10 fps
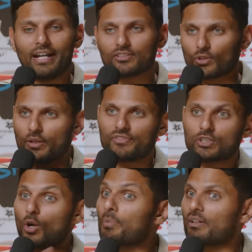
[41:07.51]
And so if the
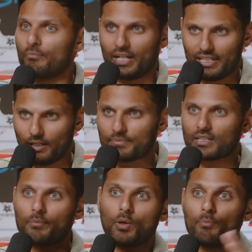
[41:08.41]
topic of money comes
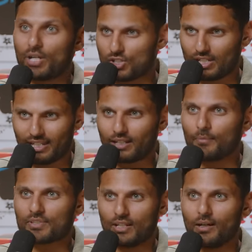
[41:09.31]
up or budgeting
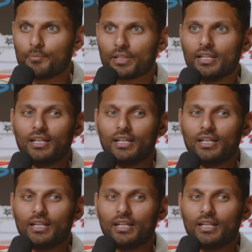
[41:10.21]
comes up,